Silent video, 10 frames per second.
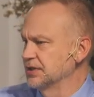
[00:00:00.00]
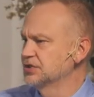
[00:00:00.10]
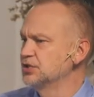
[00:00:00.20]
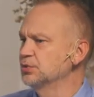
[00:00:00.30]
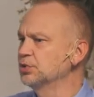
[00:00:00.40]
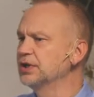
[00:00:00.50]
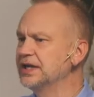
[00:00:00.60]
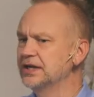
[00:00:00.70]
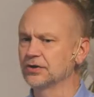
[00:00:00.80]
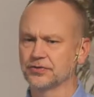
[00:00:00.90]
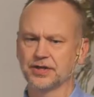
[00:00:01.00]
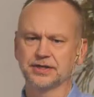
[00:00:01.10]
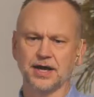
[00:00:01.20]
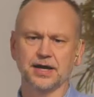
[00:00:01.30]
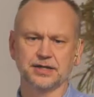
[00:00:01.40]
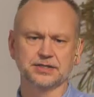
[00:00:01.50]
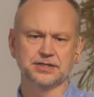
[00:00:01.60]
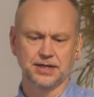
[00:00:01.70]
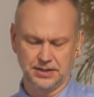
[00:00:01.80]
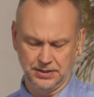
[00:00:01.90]
this new leader that God is
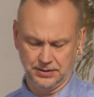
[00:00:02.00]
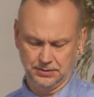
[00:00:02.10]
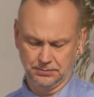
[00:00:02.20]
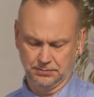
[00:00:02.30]
sending,